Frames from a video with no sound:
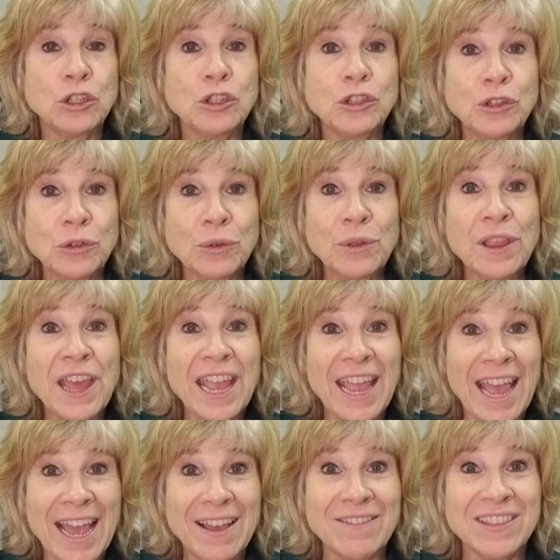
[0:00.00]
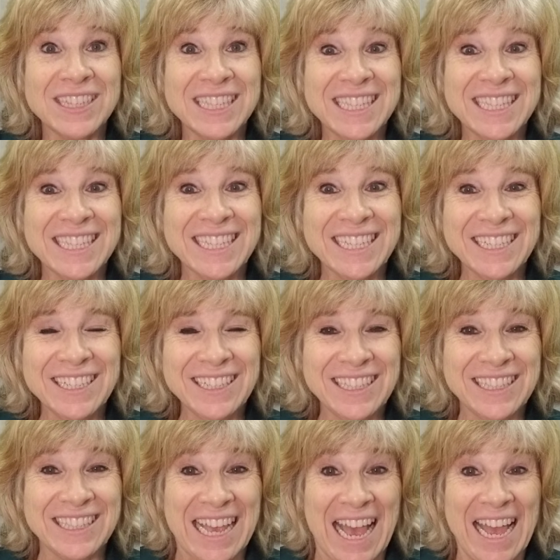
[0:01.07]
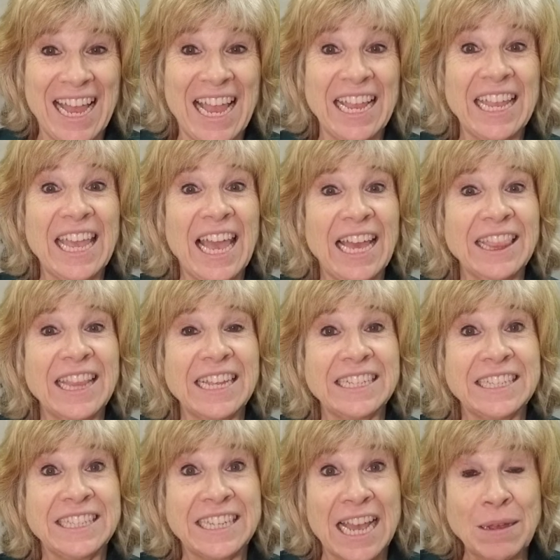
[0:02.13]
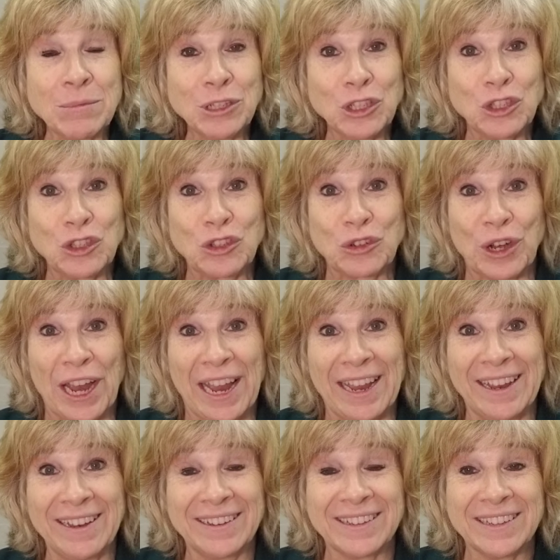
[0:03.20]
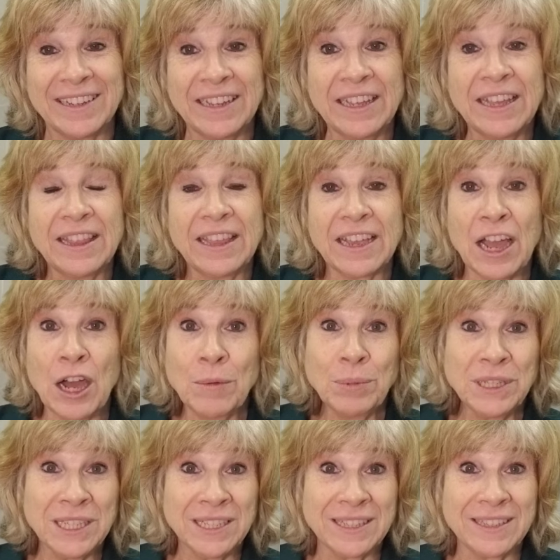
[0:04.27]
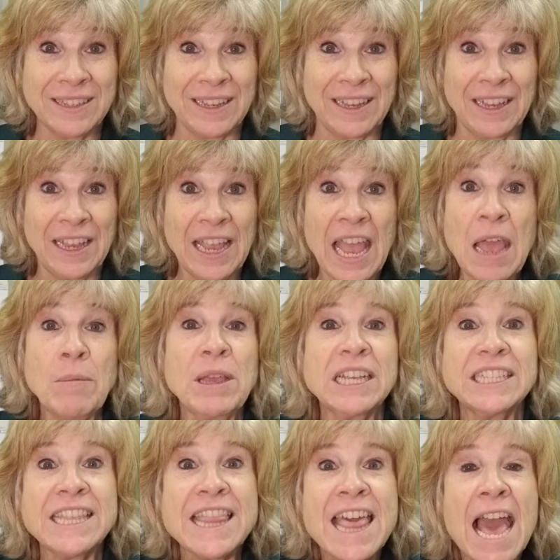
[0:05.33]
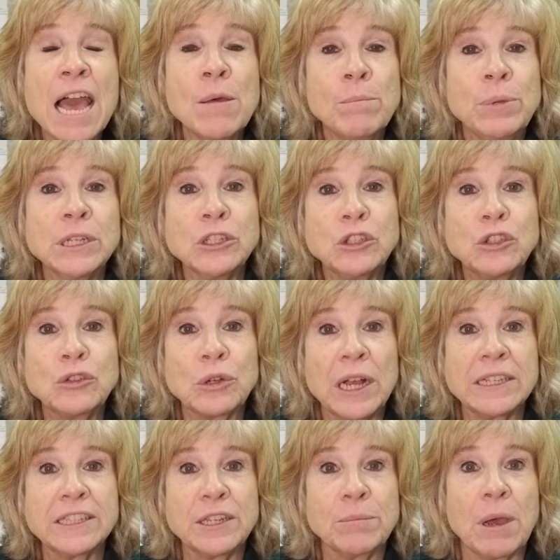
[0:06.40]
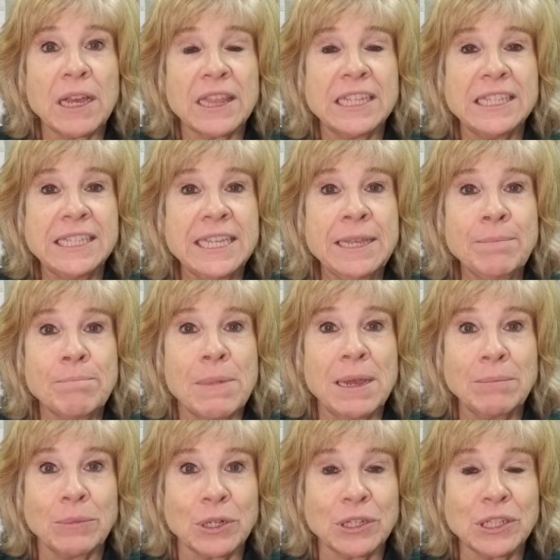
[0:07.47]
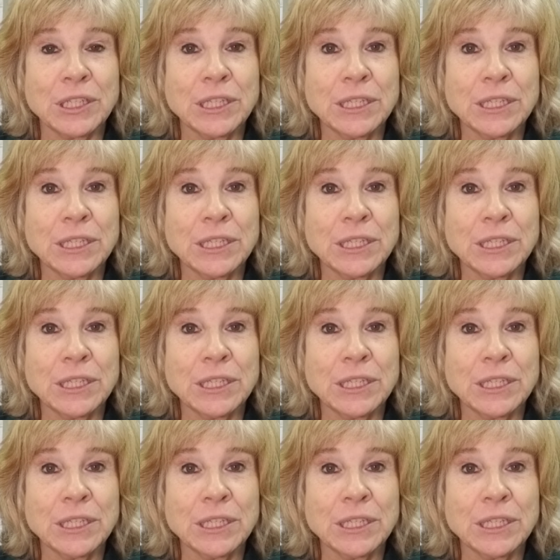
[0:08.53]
Do they have the skill set and can they demonstrate the competency? Because that builds trust among the team members.